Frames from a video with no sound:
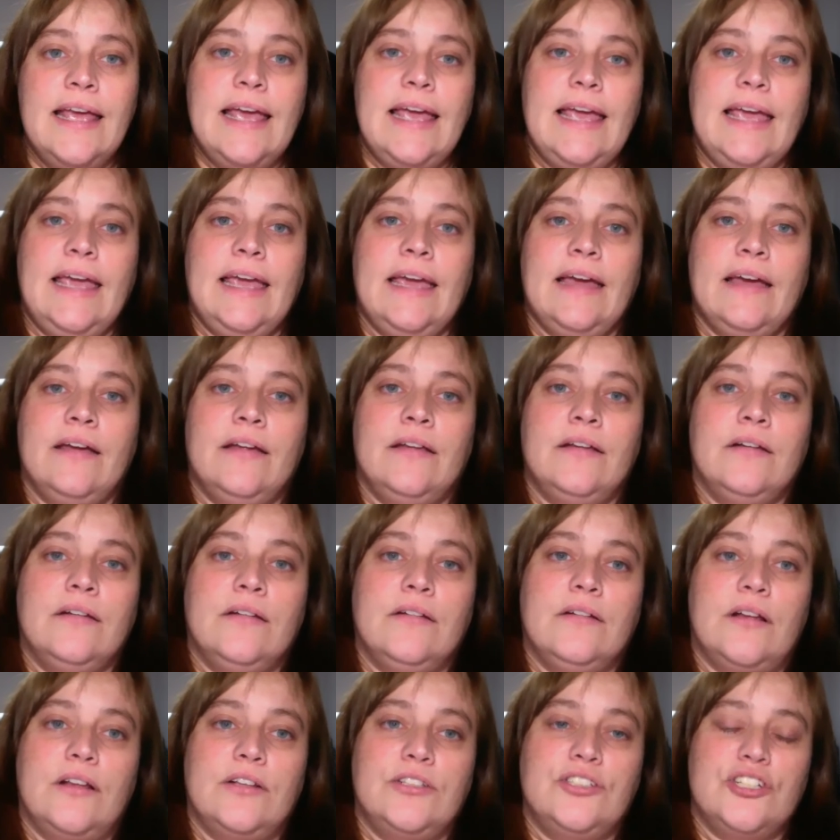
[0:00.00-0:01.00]

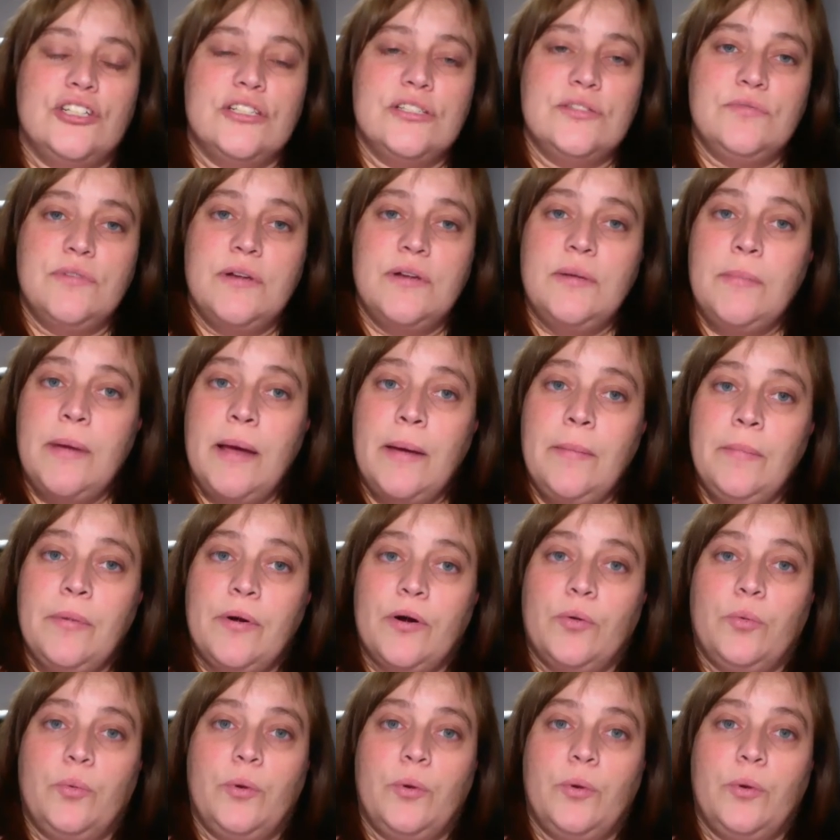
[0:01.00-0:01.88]
And just remember,